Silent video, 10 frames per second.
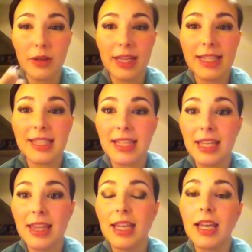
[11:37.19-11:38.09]
see
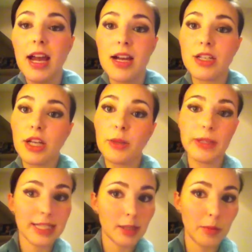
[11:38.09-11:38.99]
the eyeshadow a little
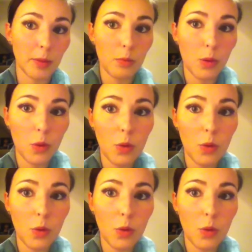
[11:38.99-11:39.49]
bit more,